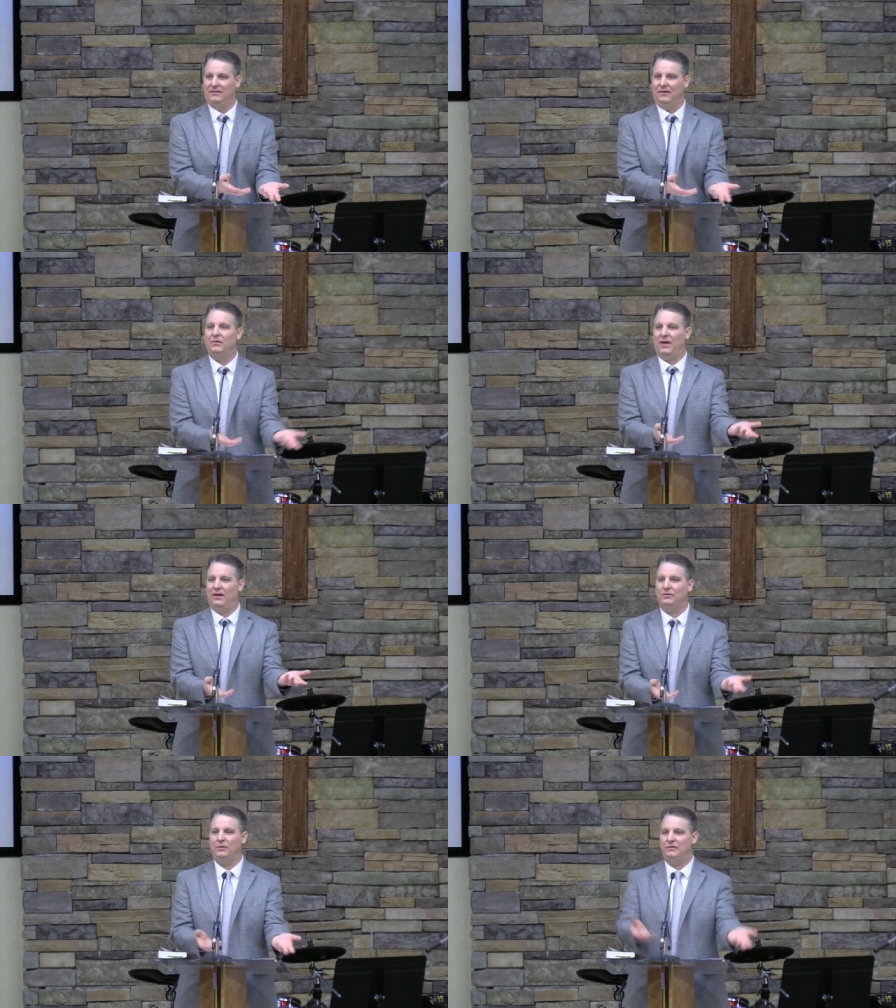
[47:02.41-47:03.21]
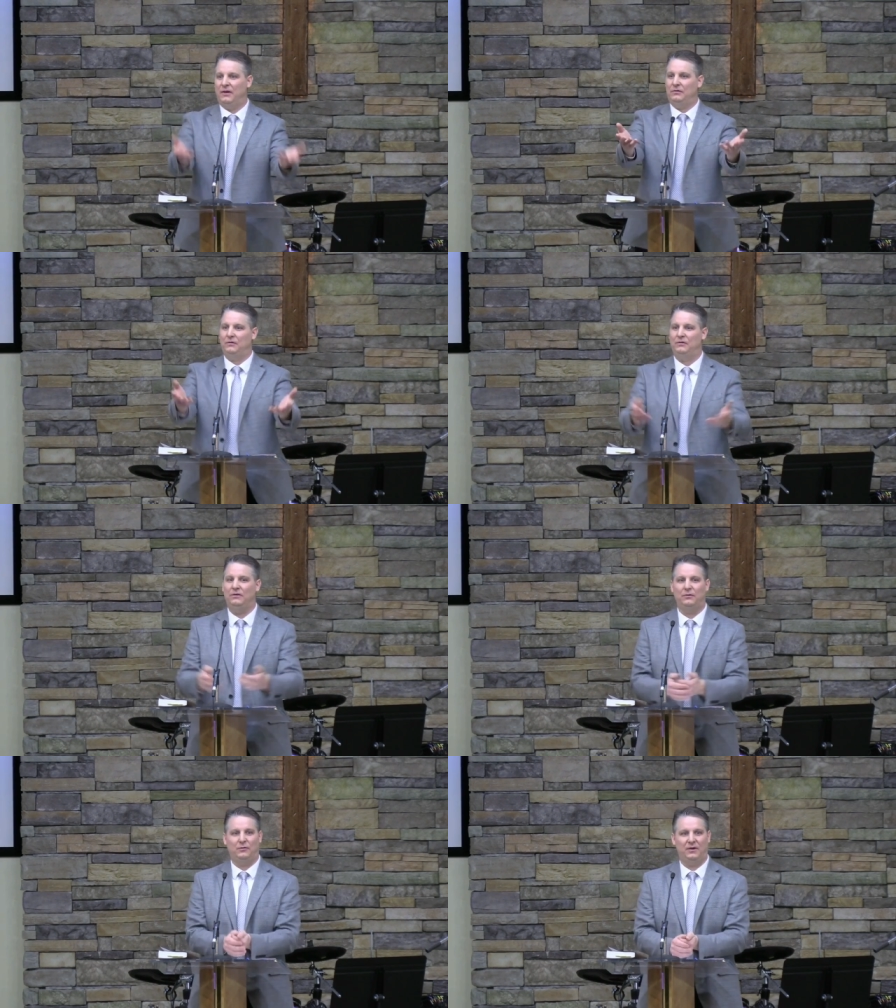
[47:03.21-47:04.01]
Okay, so he says your
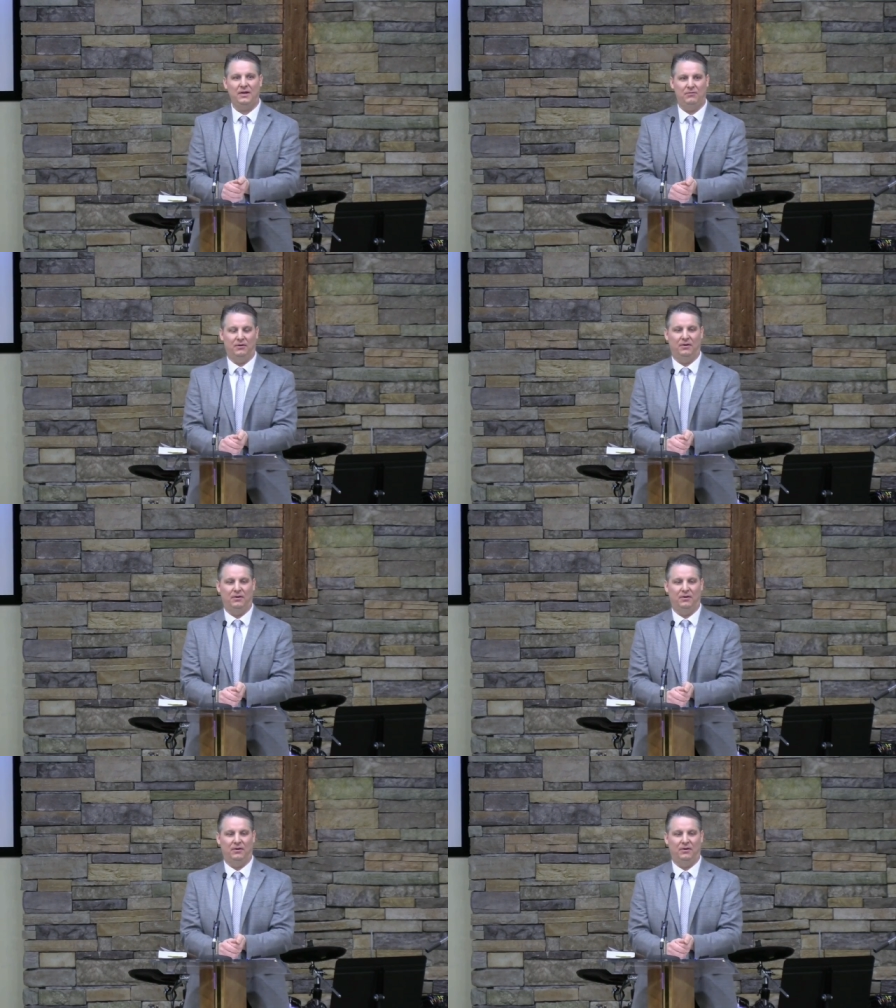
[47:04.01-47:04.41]
sins are forgiven.